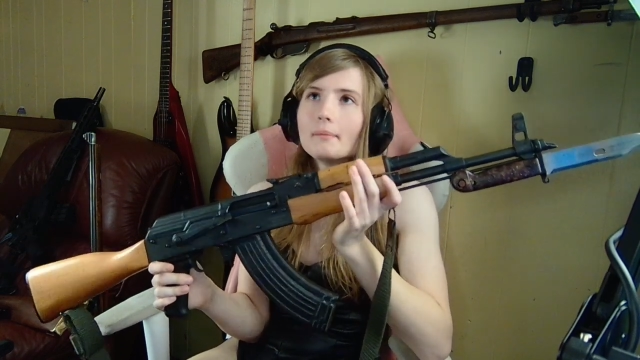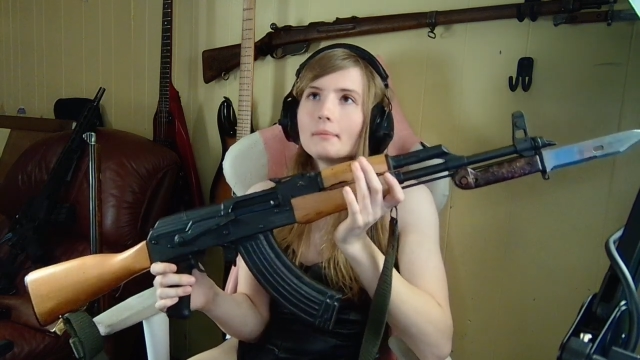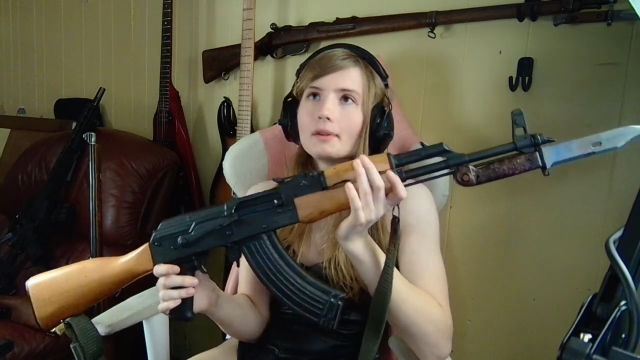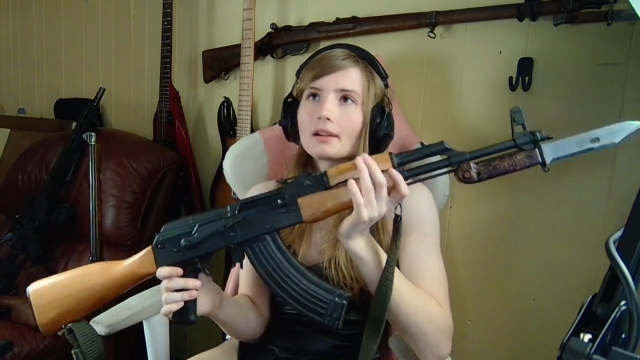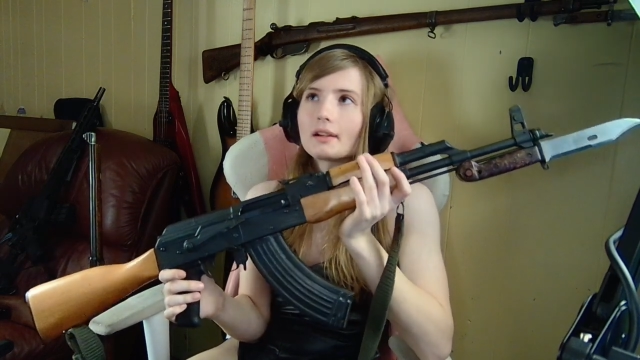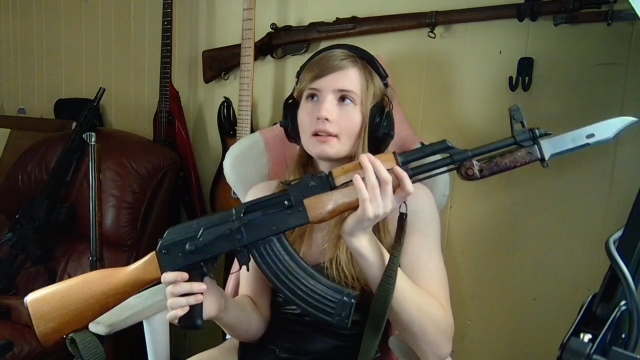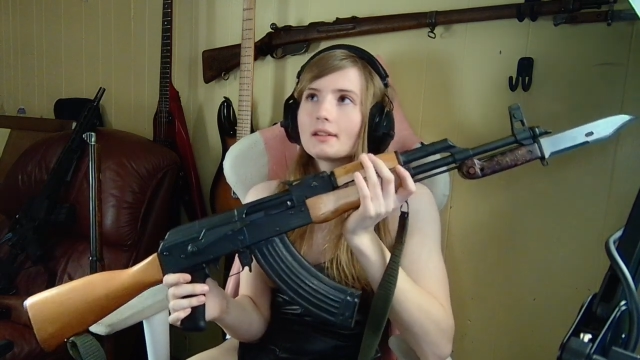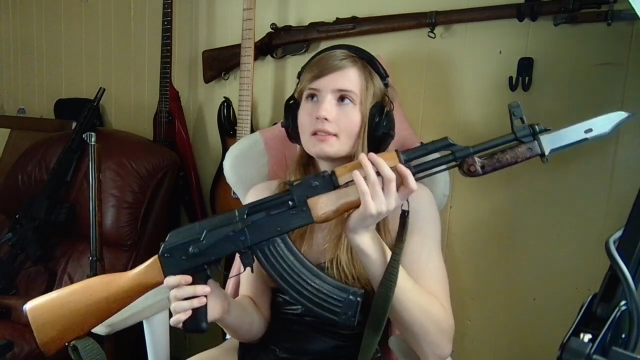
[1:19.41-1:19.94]

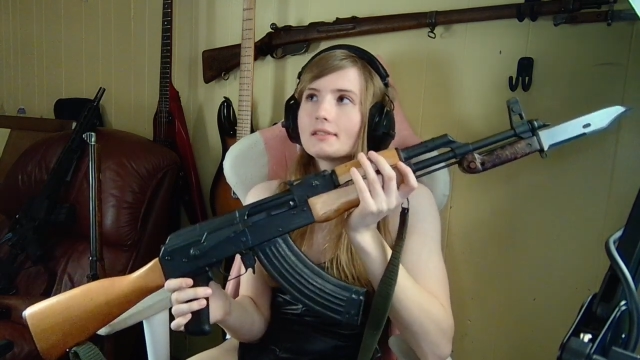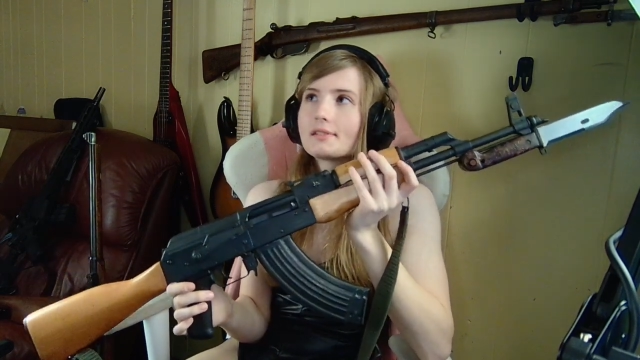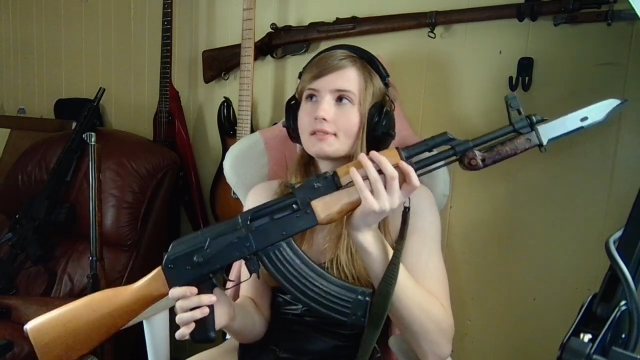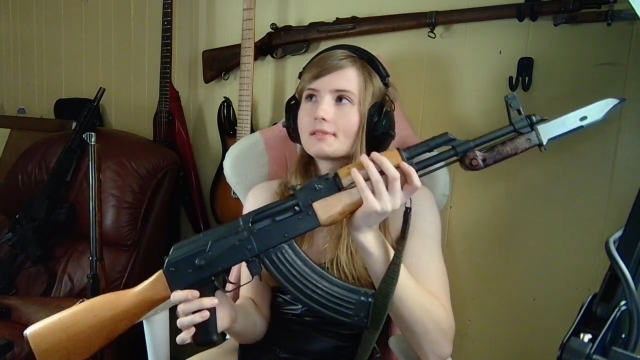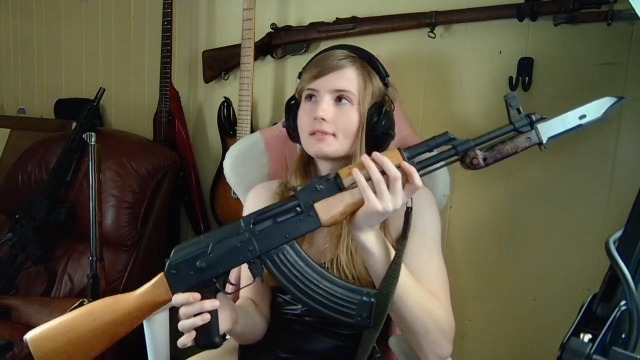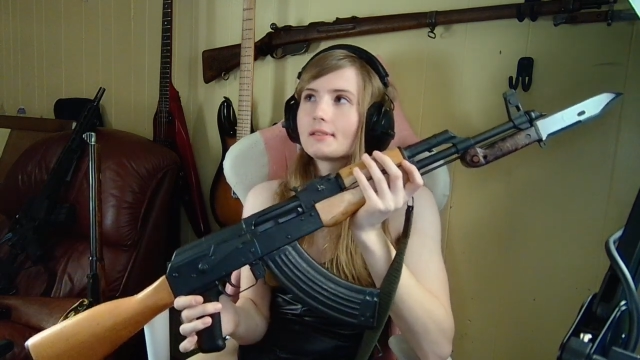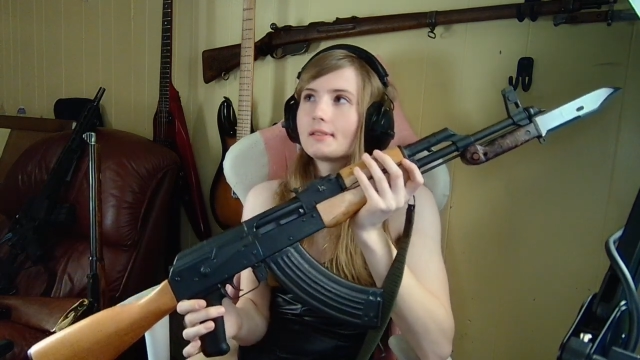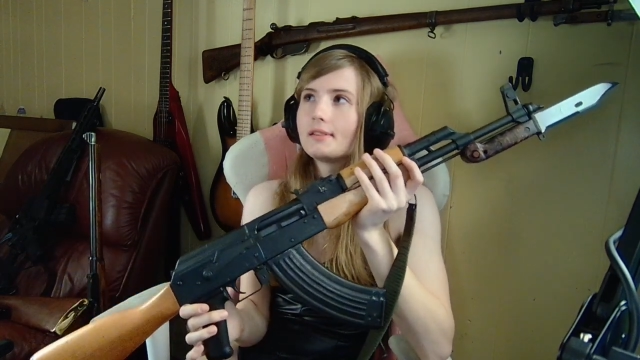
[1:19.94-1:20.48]

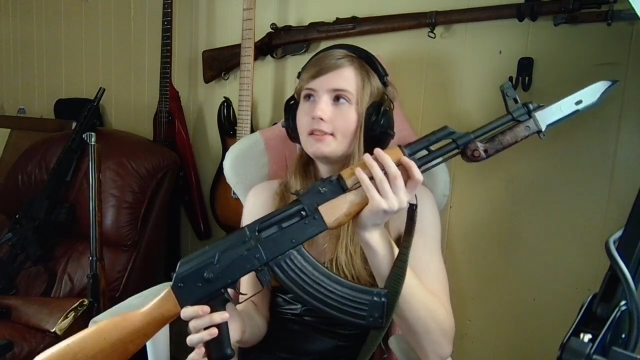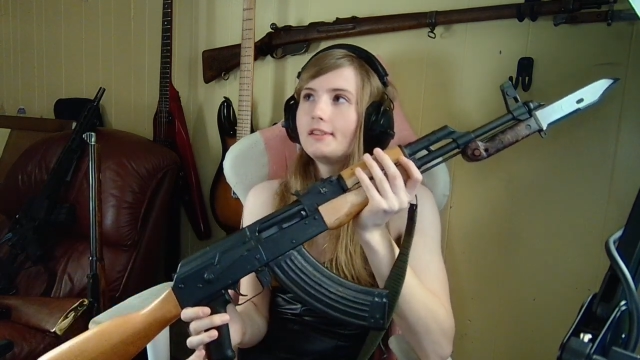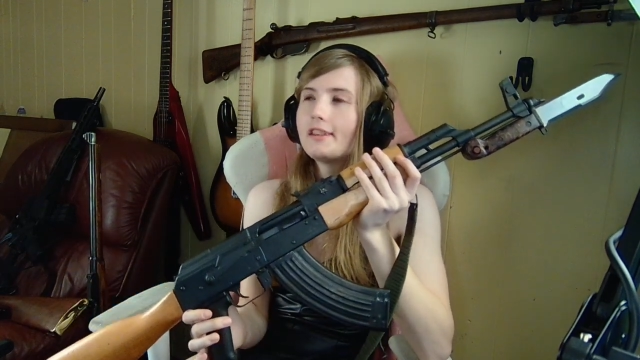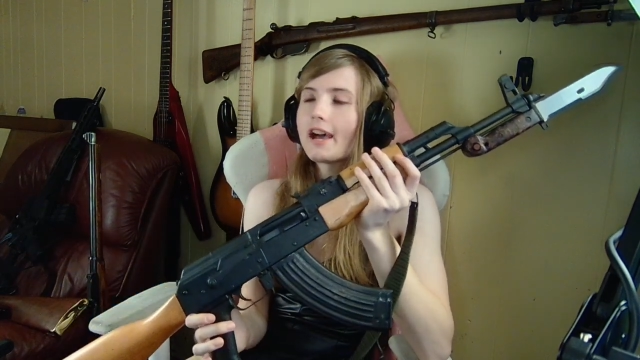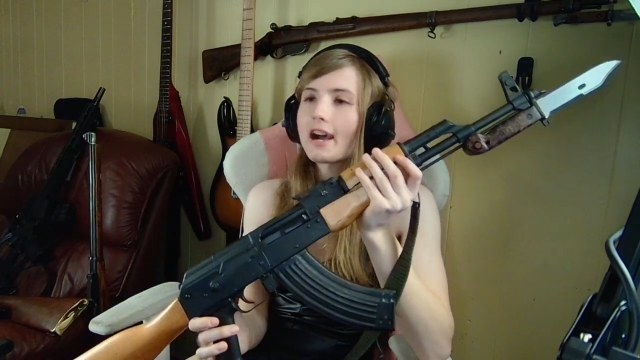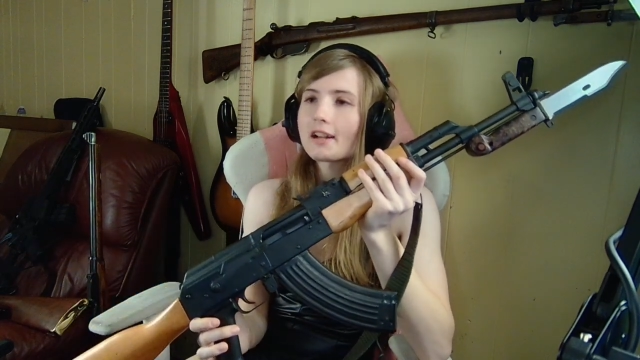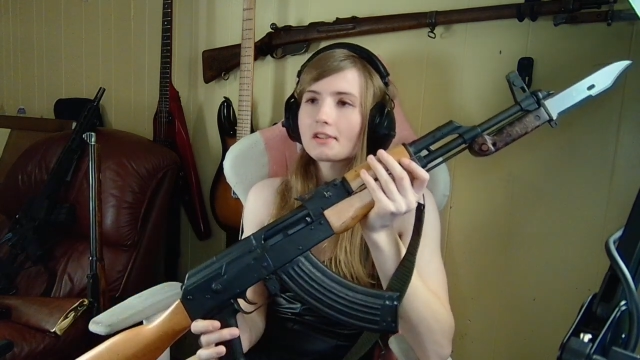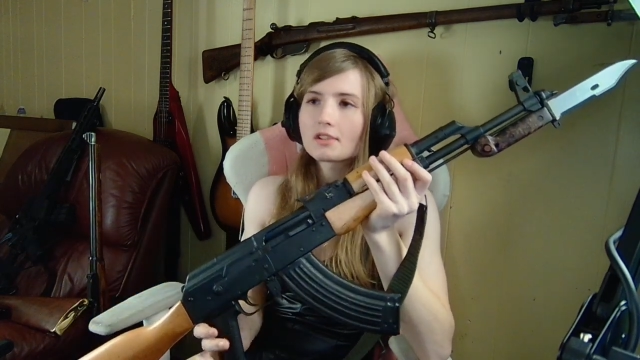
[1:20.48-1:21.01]
because
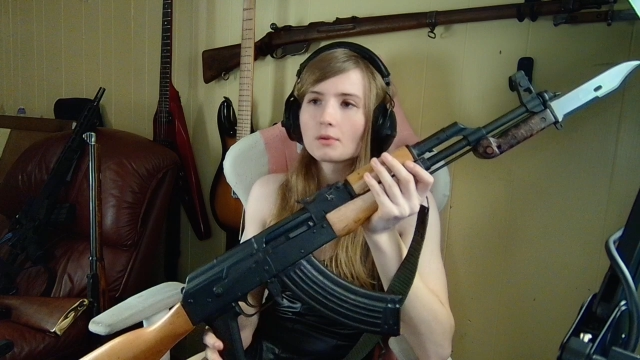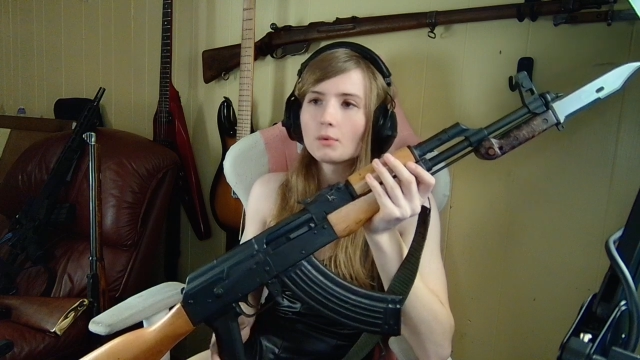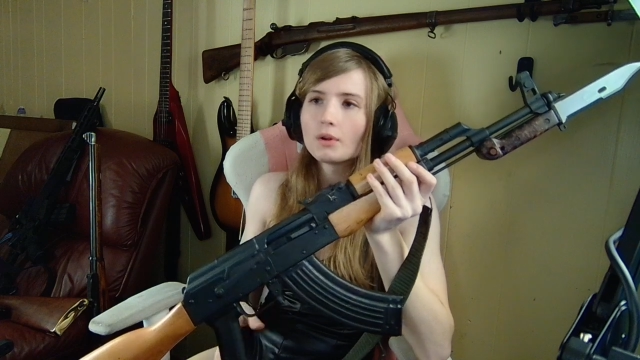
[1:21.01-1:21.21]
that's the